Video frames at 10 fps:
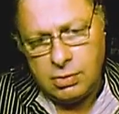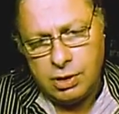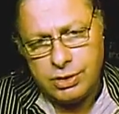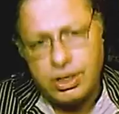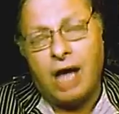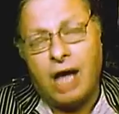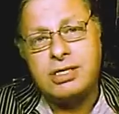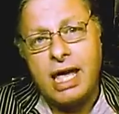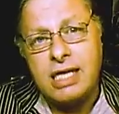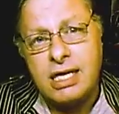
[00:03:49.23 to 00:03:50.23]
Start
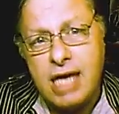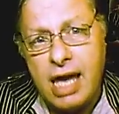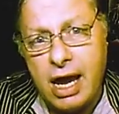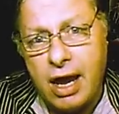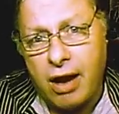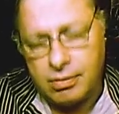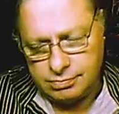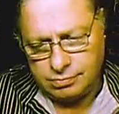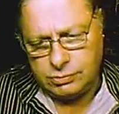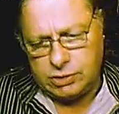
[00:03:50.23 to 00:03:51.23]
taking care.
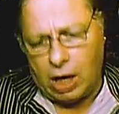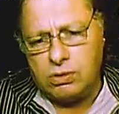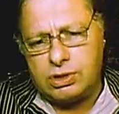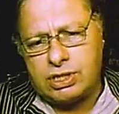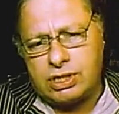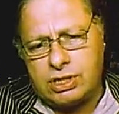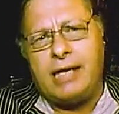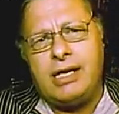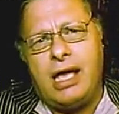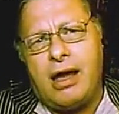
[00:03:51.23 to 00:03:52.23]
Don't
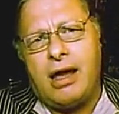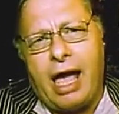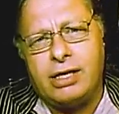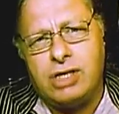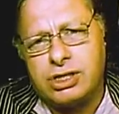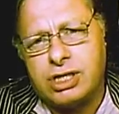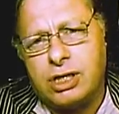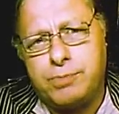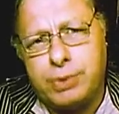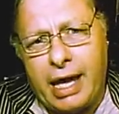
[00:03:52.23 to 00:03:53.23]
stand there and just
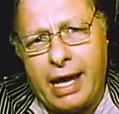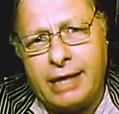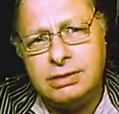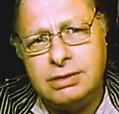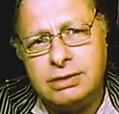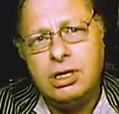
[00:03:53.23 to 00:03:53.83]
complain.